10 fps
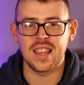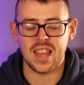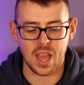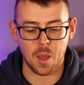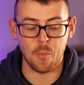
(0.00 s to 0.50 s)

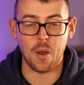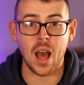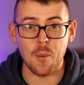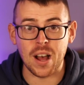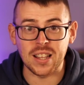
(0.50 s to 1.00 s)

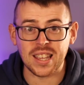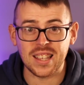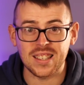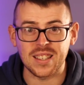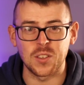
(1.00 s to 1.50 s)
I'm
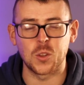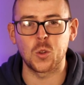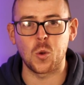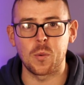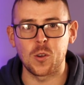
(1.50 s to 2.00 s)
Andy, if you
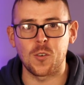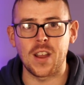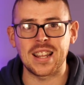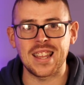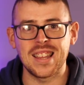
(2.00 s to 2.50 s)
don't know me
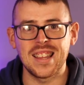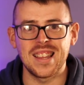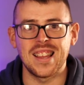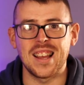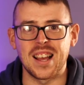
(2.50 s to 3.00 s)
already,
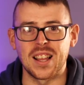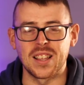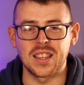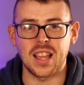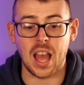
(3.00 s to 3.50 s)

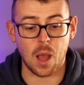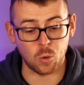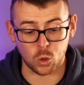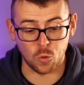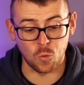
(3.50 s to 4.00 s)
and I'm
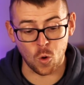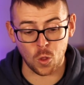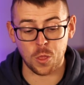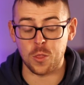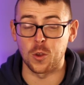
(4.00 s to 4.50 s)
going to
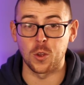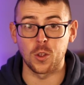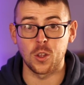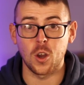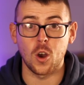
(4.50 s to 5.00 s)
run
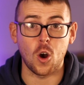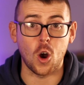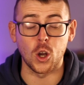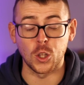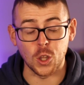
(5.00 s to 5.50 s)
through
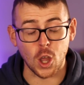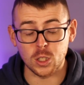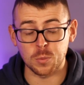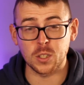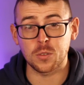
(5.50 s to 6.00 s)
our
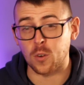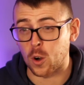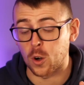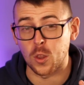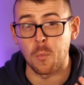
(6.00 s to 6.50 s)
announcements
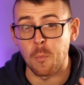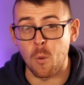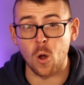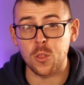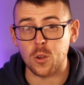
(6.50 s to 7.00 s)
for the
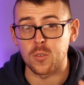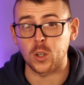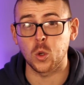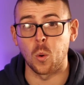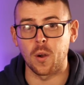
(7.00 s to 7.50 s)
month of
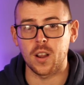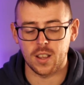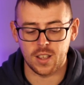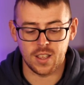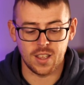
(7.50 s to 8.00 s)
October.
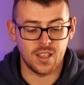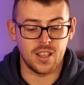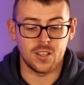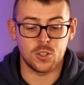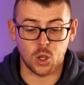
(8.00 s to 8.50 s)

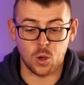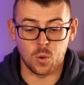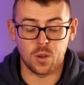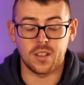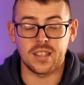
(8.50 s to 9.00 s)

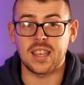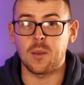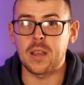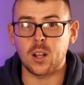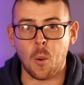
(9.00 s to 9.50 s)
So
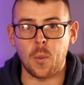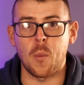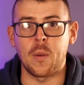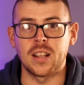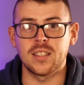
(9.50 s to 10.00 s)
give me a couple
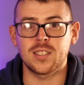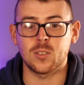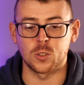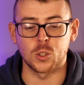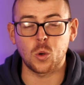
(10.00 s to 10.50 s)
of minutes
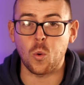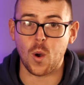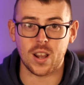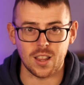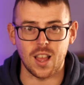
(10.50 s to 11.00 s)
because there's
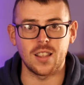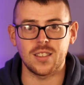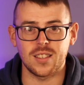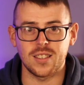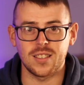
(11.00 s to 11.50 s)
quite a
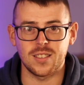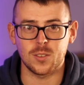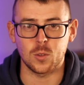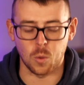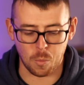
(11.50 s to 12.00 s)
lot,
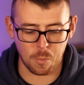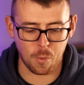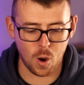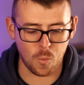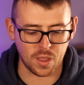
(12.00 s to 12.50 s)
so
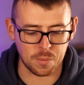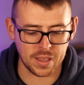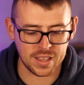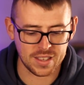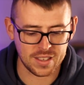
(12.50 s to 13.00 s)
bear with me.